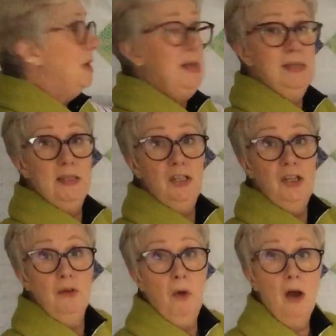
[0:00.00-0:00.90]
made
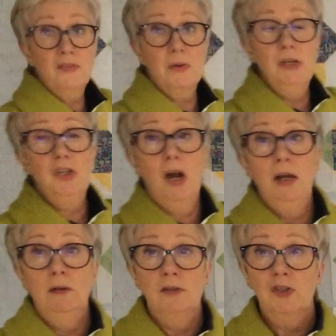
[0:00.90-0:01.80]
into half square
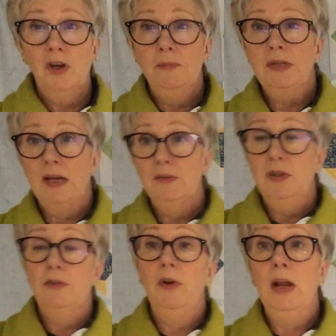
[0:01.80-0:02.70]
triangles, trimmed down
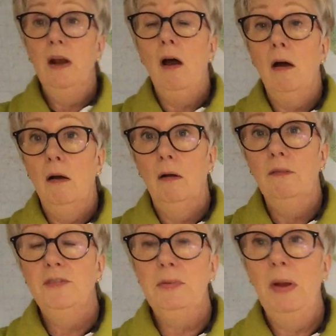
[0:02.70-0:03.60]
to
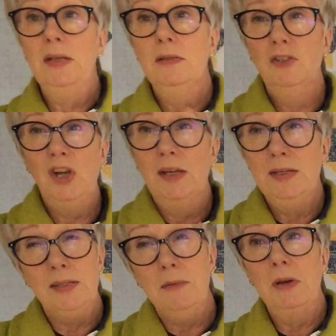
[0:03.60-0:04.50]
3.5. Check
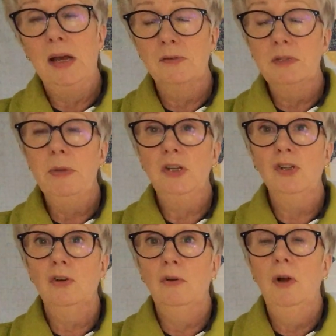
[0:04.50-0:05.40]
your seam allowance, make
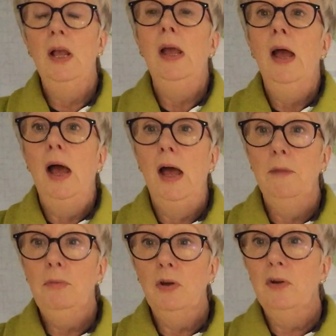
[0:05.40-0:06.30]
sure.
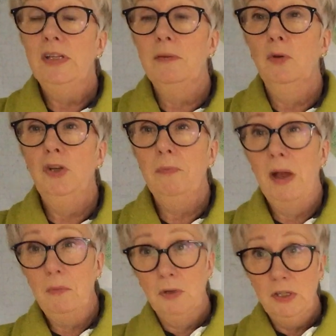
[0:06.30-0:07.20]
Purists among you
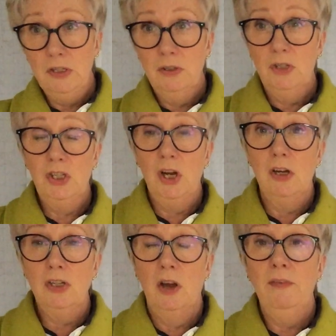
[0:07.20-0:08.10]
might want to
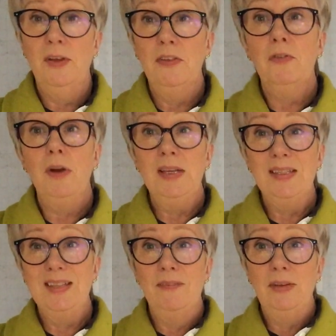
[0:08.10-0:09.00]
start off at 3
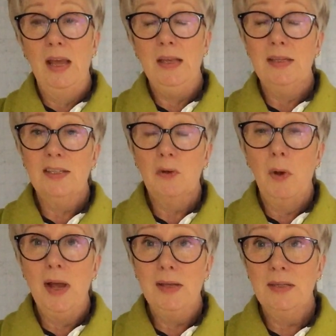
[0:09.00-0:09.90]
7/8
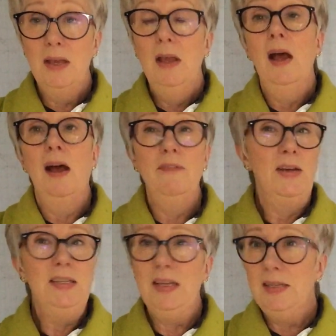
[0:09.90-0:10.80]
squares. I
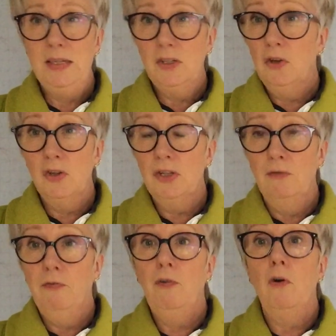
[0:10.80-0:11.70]
find it easy to cut
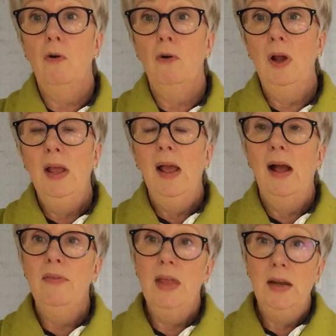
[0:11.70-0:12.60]
at 4,
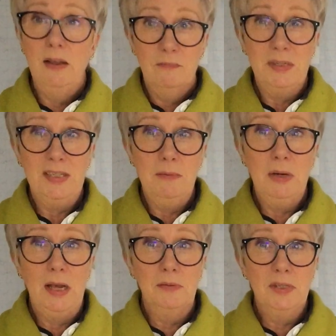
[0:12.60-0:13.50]
and then if my seam
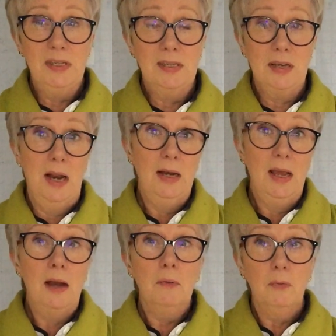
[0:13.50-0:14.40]
allowance is slightly
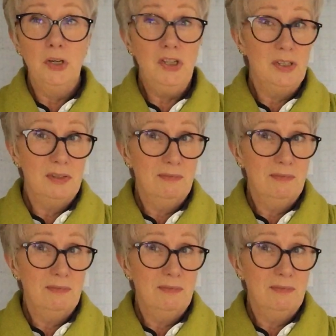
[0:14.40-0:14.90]
out, which,